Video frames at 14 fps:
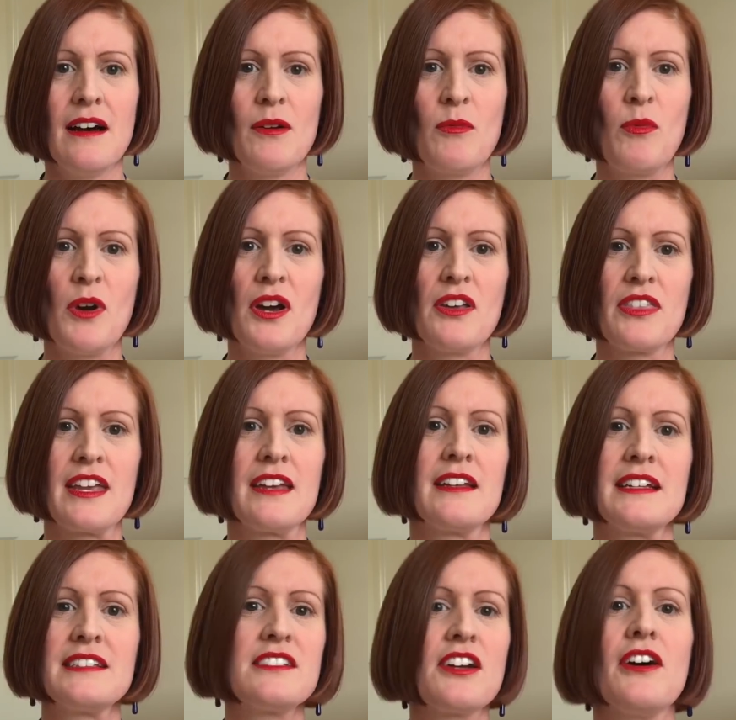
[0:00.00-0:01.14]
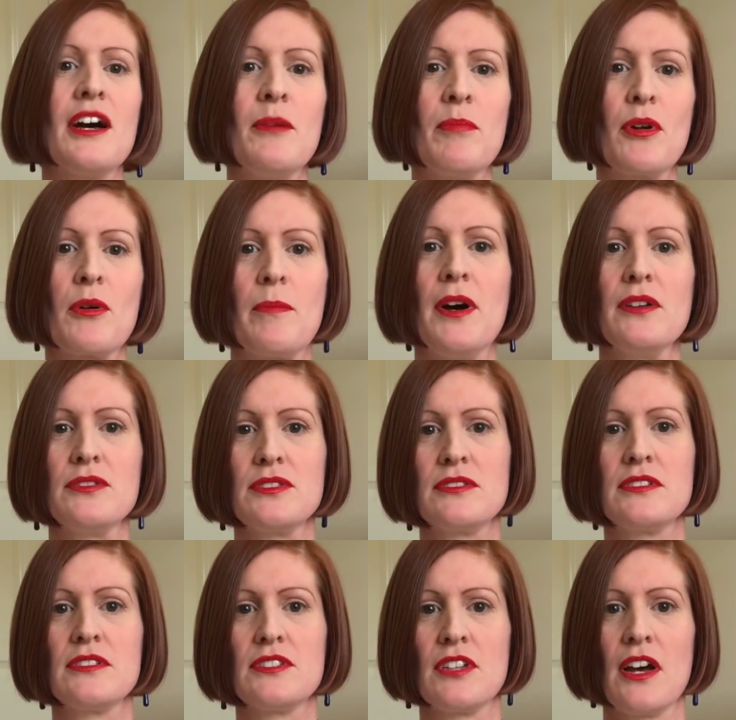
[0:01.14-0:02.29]
worthy an entire blog post.
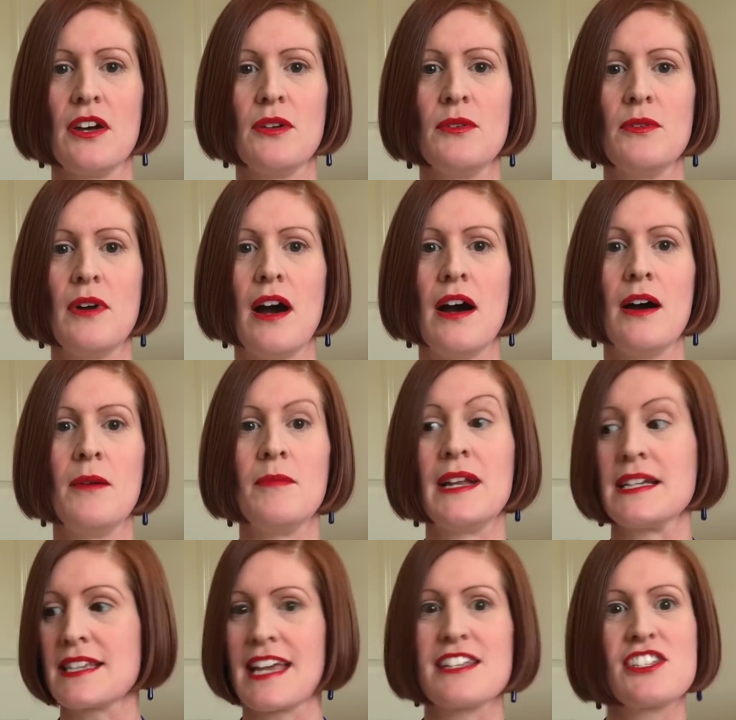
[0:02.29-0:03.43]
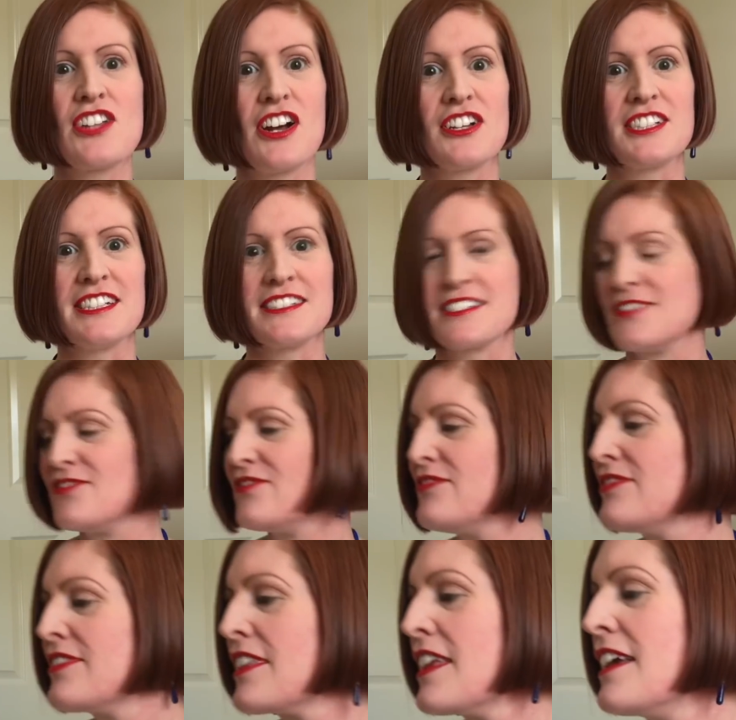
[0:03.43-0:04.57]
So let's get started.
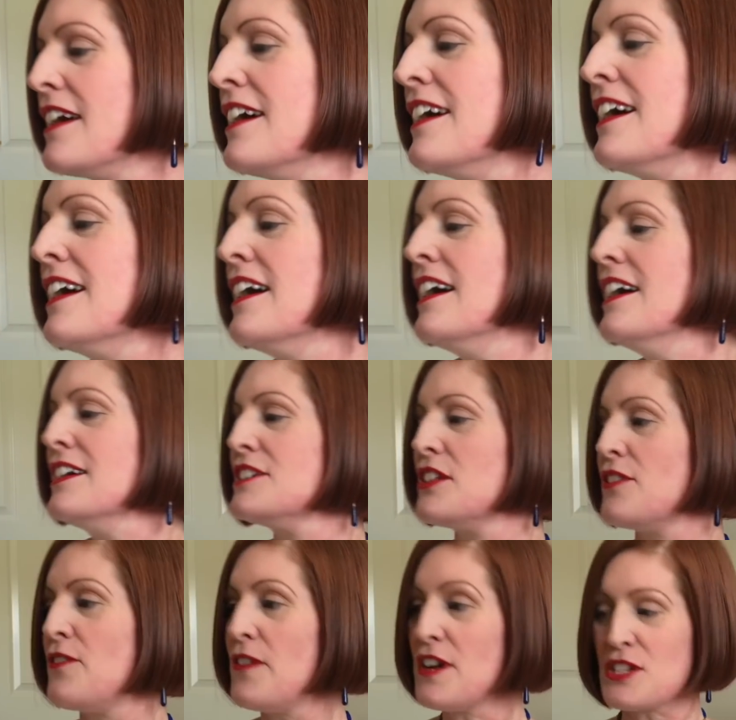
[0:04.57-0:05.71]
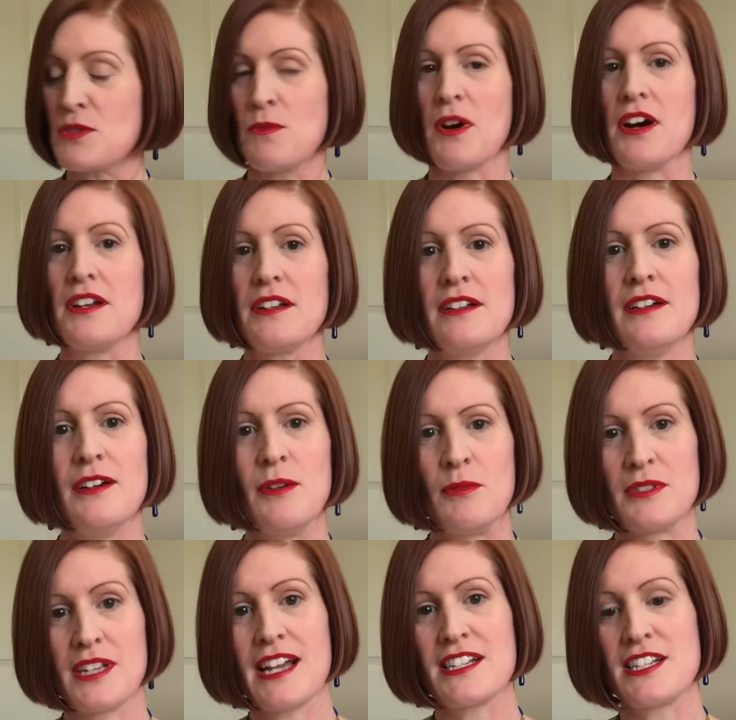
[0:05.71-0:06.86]
So the first one
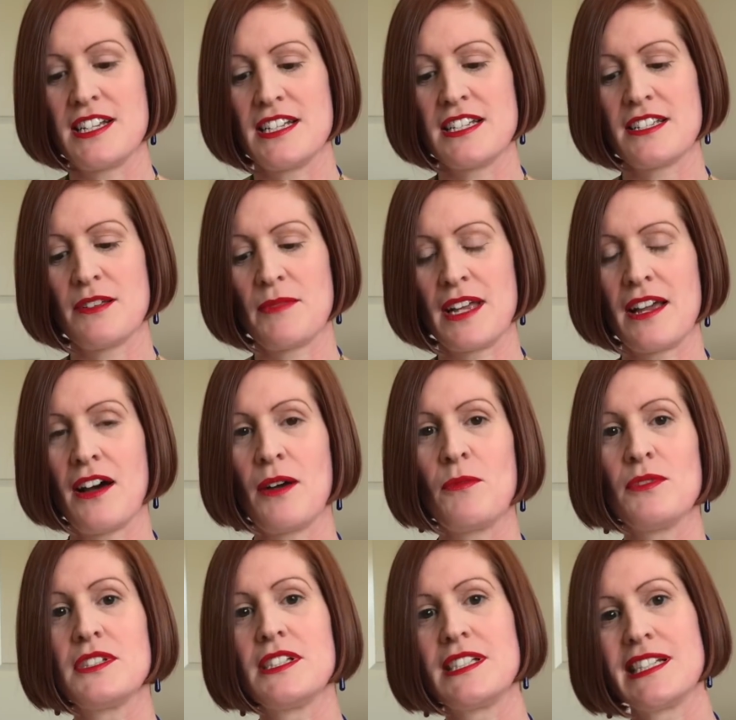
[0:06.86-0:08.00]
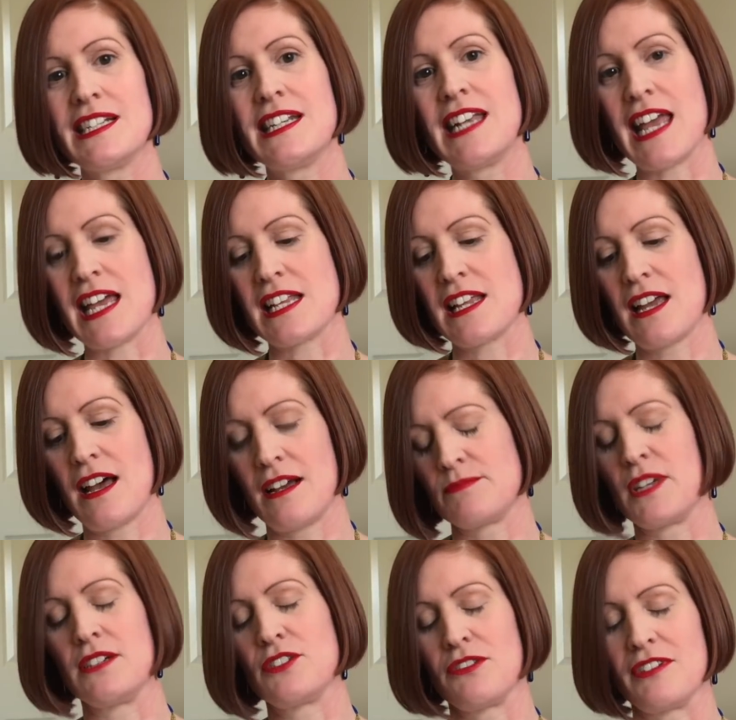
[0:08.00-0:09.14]
was actually something I wanted
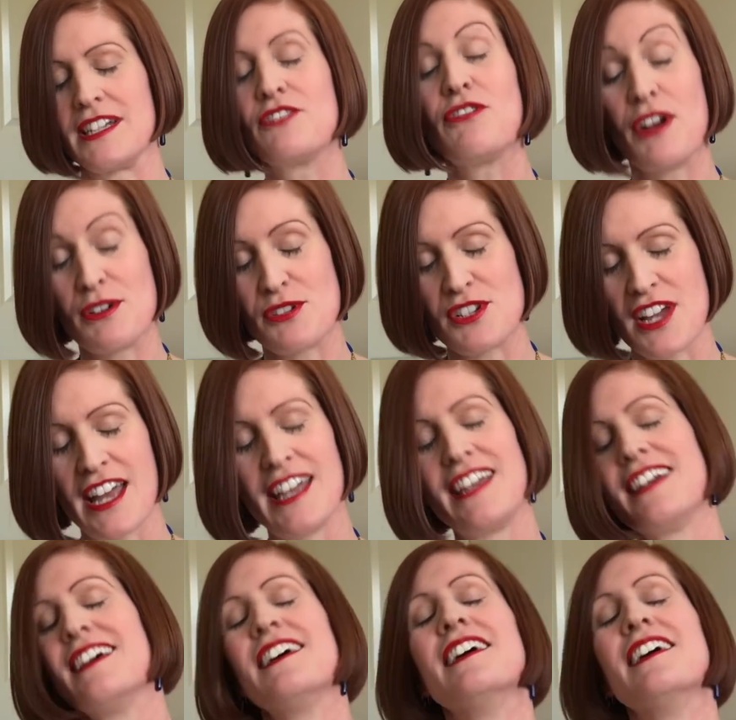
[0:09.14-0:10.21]
to crochet